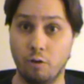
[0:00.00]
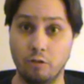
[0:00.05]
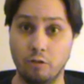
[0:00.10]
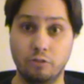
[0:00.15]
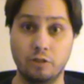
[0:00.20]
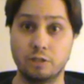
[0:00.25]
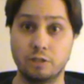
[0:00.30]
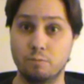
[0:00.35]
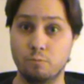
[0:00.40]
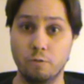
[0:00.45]

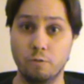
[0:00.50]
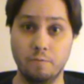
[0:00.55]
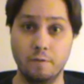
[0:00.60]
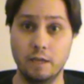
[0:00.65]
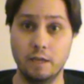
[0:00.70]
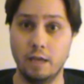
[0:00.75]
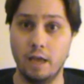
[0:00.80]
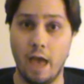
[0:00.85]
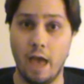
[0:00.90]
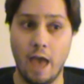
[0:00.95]
throughout this
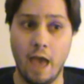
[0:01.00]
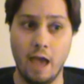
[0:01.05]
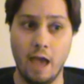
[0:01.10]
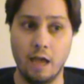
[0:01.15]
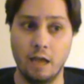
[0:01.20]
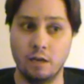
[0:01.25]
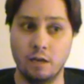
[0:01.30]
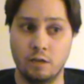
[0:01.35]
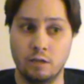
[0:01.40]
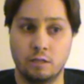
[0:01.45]
movie,
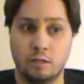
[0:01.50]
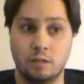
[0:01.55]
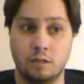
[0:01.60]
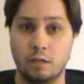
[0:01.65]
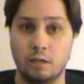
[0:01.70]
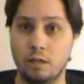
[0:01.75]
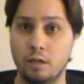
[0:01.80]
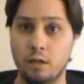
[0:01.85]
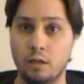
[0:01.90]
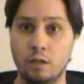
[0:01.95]
and
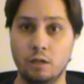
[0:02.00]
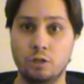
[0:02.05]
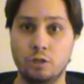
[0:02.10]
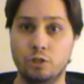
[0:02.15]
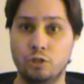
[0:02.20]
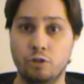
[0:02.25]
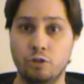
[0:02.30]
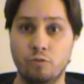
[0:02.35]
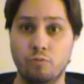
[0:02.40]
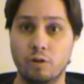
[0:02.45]

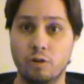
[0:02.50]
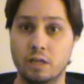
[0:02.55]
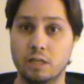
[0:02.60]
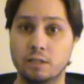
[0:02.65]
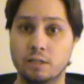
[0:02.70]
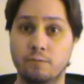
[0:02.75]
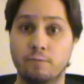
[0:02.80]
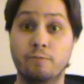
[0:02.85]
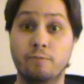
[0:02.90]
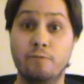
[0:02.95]
she
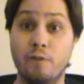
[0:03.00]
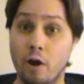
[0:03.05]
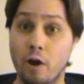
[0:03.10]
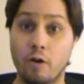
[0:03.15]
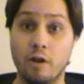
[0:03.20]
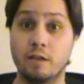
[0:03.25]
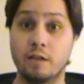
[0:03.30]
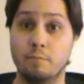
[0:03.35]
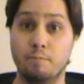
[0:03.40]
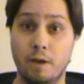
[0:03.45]
was
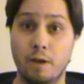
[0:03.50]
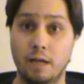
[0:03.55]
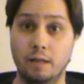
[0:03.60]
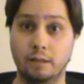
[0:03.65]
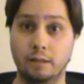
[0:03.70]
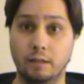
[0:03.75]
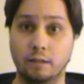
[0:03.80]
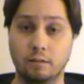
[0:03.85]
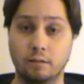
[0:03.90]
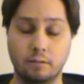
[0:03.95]
very
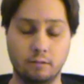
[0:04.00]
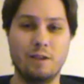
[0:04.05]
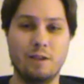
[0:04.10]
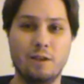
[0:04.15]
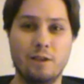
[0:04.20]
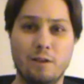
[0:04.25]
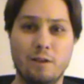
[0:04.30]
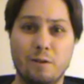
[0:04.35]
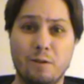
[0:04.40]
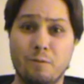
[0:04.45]
compelling.
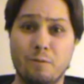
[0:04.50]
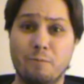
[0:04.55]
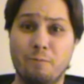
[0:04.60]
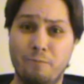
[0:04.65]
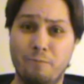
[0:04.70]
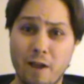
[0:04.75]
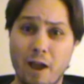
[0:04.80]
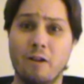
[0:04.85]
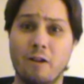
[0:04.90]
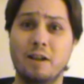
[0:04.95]

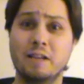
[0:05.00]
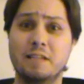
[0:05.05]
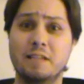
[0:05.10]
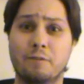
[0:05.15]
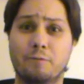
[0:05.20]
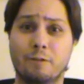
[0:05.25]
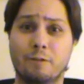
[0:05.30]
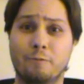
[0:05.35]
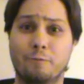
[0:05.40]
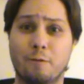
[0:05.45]
Very
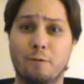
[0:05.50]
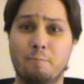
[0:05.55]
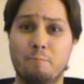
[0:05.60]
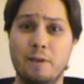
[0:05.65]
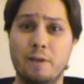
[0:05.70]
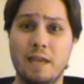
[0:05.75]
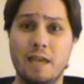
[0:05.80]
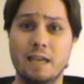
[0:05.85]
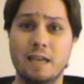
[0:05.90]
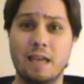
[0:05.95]
different from
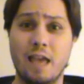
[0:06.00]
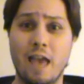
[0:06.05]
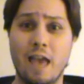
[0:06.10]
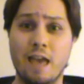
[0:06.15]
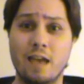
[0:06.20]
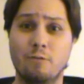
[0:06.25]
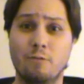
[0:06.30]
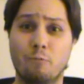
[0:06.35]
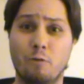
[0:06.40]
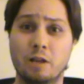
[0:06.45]
being
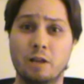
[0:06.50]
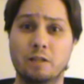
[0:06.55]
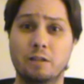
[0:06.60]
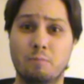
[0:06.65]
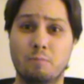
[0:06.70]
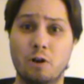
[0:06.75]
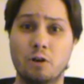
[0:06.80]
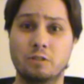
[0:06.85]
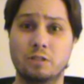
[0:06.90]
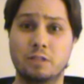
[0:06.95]
in one of the
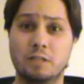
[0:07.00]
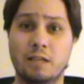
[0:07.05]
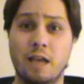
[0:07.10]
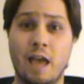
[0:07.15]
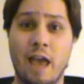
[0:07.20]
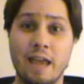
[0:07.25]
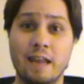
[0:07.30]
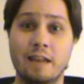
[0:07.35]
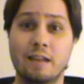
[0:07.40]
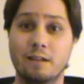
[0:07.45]
most
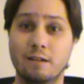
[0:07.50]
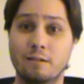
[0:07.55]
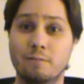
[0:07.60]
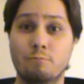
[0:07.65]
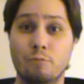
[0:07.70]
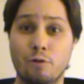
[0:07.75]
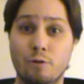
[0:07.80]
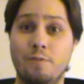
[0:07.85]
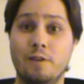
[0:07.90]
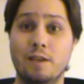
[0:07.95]
hated
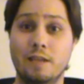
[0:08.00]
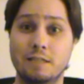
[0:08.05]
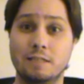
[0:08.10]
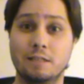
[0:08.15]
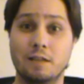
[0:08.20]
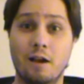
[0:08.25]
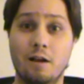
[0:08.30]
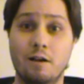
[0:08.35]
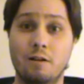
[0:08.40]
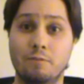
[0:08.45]

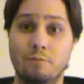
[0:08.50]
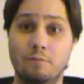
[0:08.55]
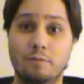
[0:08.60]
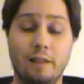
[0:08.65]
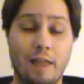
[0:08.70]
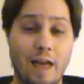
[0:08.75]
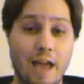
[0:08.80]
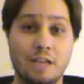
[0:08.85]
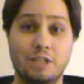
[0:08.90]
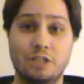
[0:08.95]
movies
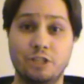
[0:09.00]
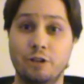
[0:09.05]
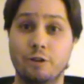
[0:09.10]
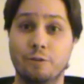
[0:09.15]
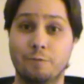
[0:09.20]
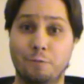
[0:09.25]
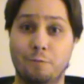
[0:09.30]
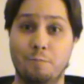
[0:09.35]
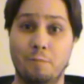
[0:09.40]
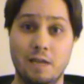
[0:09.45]
of last
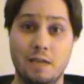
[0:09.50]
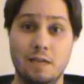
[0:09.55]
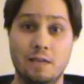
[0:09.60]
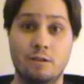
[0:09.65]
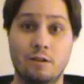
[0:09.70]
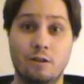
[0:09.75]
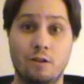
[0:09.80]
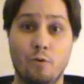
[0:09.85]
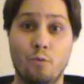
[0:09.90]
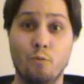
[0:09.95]
year for
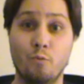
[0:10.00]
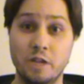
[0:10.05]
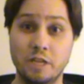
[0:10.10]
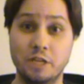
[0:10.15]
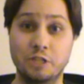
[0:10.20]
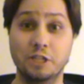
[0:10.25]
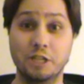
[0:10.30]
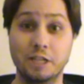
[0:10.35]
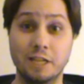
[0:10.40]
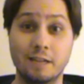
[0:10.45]
me,
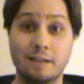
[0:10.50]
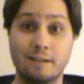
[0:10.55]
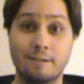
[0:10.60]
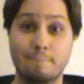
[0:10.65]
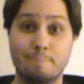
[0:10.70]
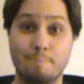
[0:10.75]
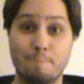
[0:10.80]
Ouija.